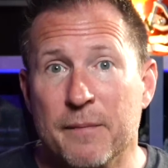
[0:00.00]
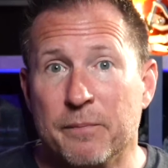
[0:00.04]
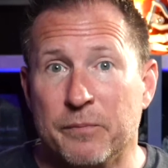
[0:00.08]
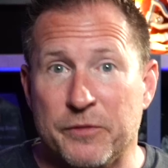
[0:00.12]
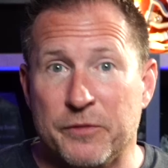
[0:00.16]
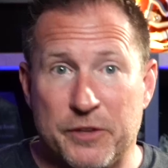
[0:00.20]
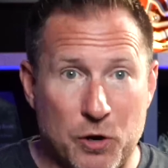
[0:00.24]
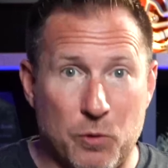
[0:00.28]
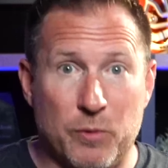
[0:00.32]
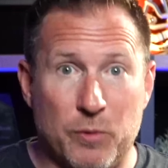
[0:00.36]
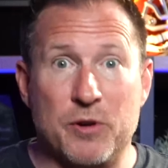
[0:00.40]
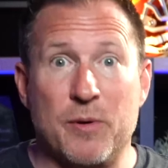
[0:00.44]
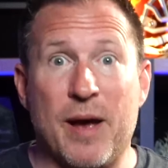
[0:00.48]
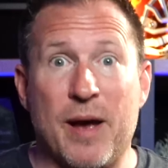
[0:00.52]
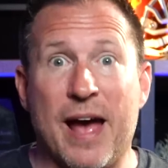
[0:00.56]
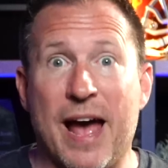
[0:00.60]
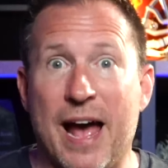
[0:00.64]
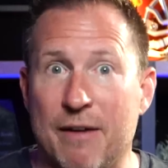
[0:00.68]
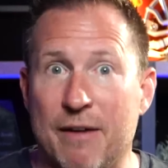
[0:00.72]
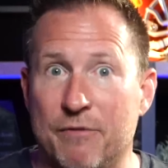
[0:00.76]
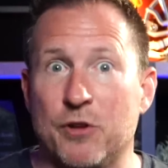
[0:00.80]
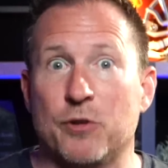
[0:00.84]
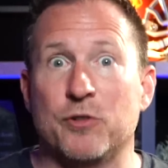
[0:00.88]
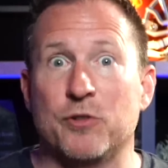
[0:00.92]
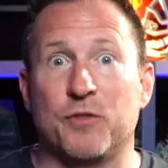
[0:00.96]
when you
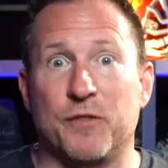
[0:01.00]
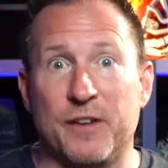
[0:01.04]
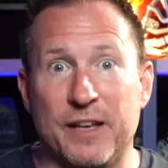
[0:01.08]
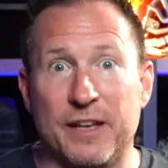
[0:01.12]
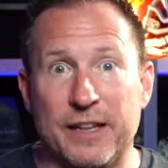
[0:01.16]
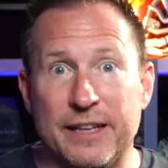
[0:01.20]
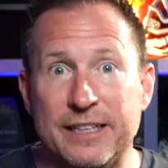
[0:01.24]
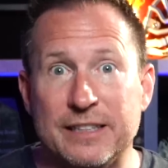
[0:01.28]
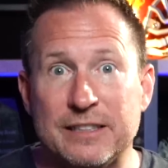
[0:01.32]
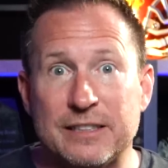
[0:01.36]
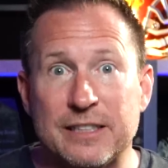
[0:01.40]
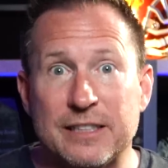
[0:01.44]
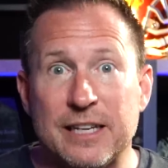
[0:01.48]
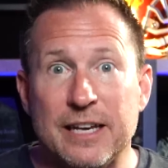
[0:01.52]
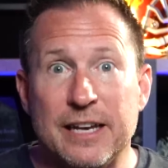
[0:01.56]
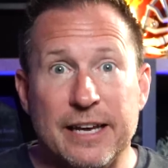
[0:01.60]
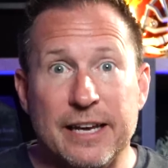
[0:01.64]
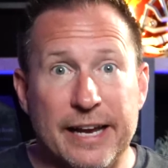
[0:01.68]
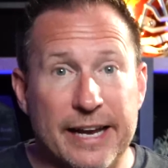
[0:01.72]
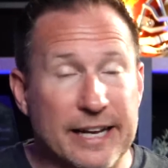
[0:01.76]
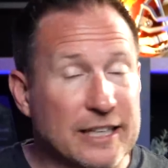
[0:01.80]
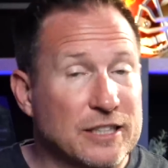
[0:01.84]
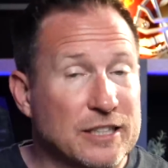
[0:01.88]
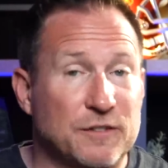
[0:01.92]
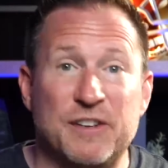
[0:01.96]
have those feelings,
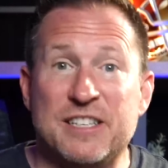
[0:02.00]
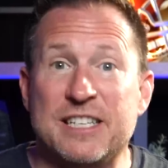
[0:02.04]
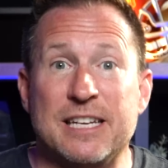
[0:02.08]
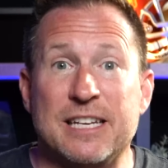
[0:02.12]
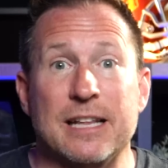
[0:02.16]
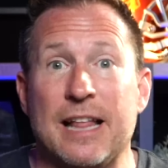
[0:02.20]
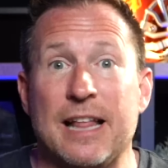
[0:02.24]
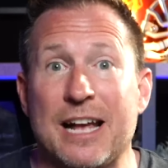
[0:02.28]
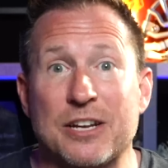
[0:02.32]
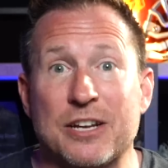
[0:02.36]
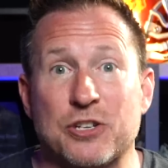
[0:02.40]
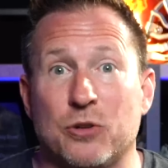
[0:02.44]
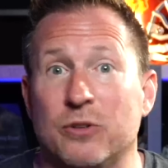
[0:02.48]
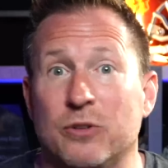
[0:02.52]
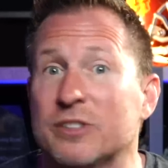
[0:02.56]
it's physiological.